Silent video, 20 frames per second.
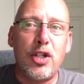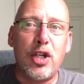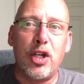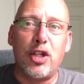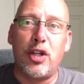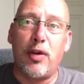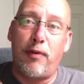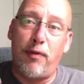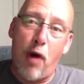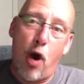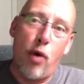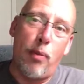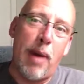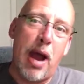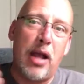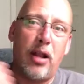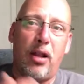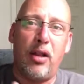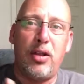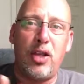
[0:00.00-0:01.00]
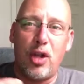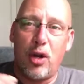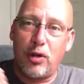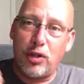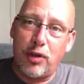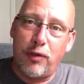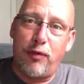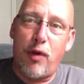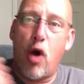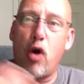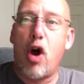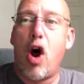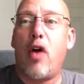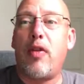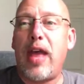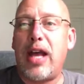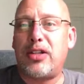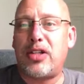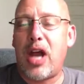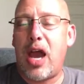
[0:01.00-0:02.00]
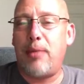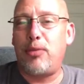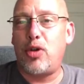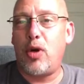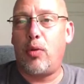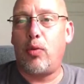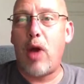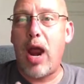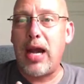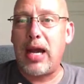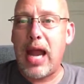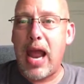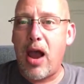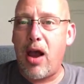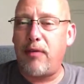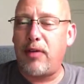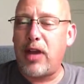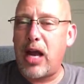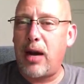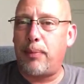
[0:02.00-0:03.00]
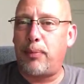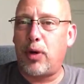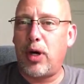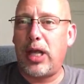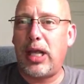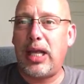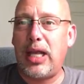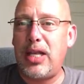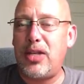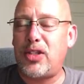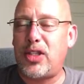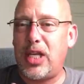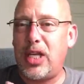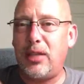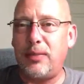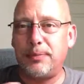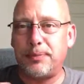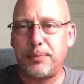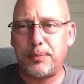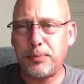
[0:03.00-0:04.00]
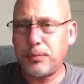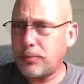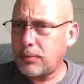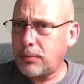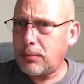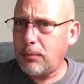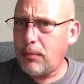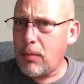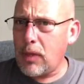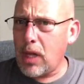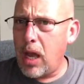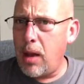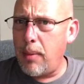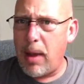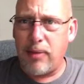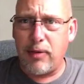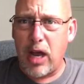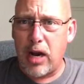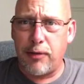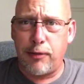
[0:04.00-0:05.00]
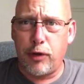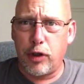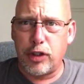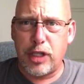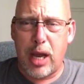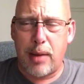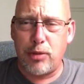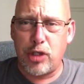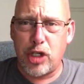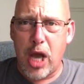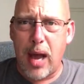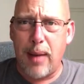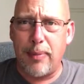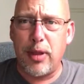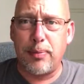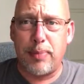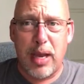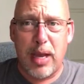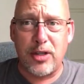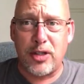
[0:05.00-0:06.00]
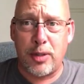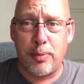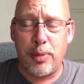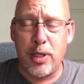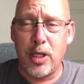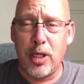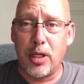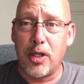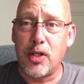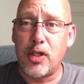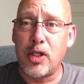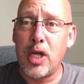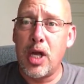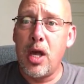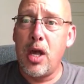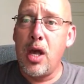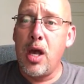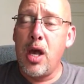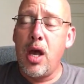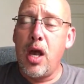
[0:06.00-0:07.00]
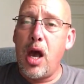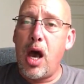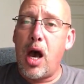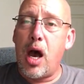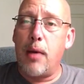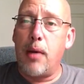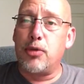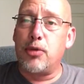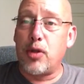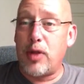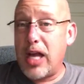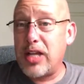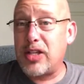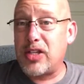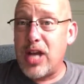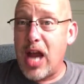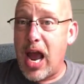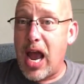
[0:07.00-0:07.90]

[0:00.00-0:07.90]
to devote my, you know, devote all that time to it. Right now, I've got it pretty easy. Um, I've got a full-time job that pays the bills, um, so that's